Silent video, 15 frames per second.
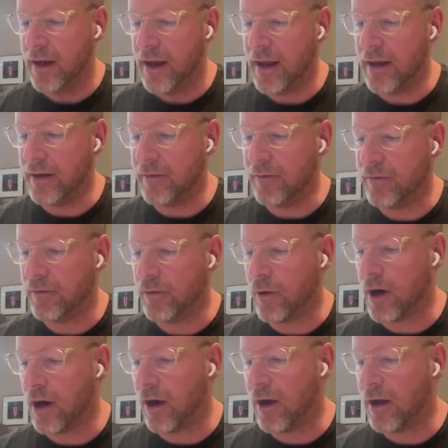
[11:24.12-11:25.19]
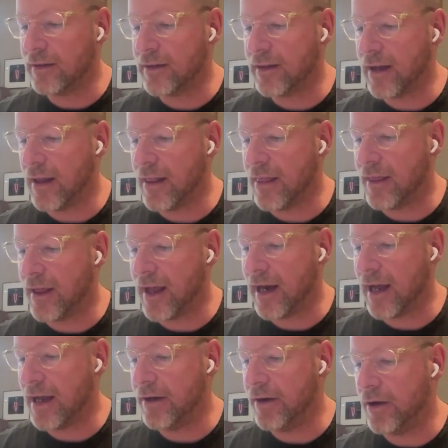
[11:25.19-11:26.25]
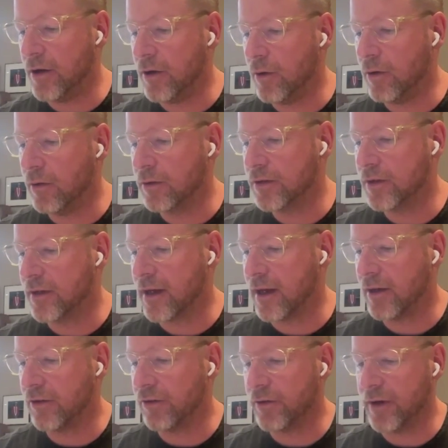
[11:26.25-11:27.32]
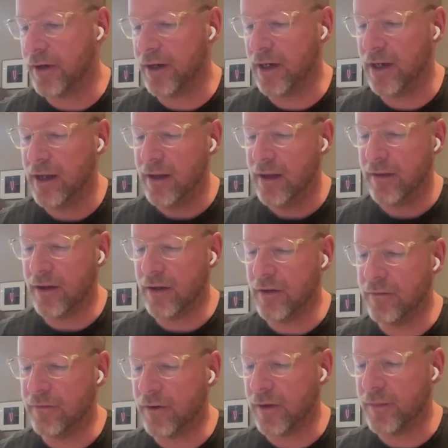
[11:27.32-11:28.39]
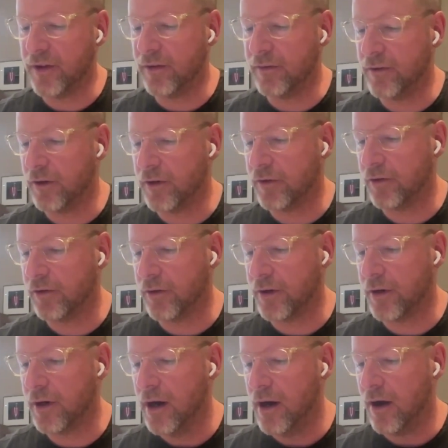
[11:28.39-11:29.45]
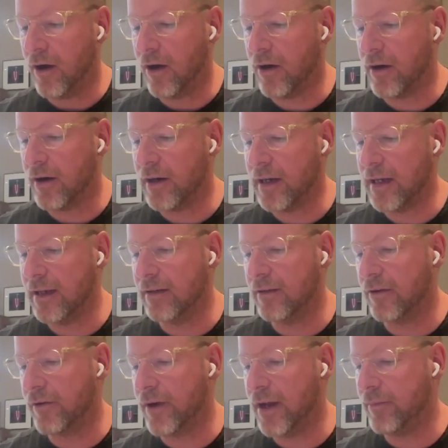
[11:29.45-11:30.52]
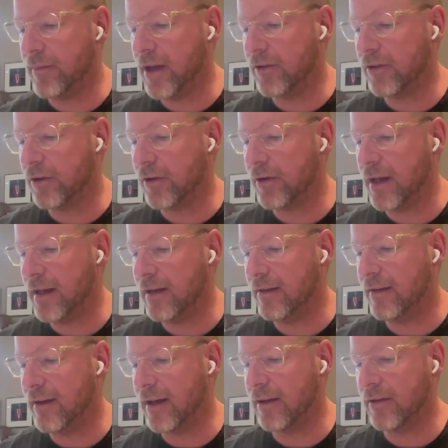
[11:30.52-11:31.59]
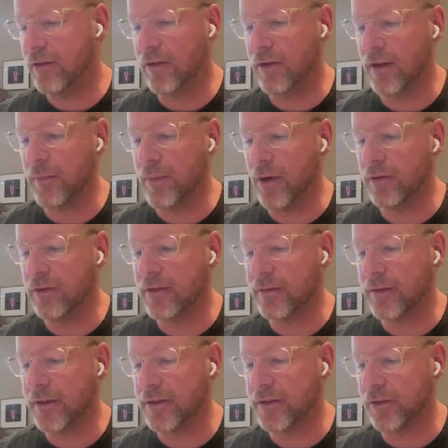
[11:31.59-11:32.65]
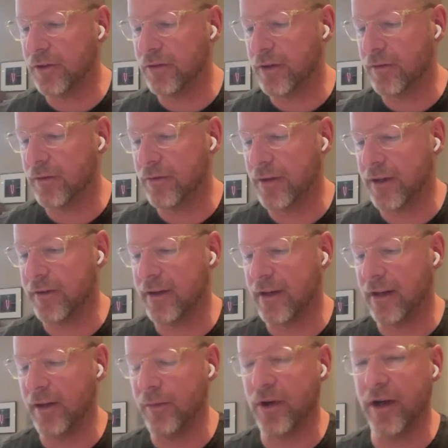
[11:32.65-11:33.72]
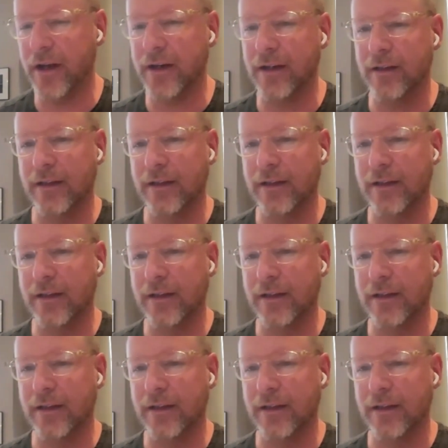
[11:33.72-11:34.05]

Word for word: And for aught that I know, to the contrary, the good farmers of Yorkshire are in great measure indebted to the bones of their children for their daily bread.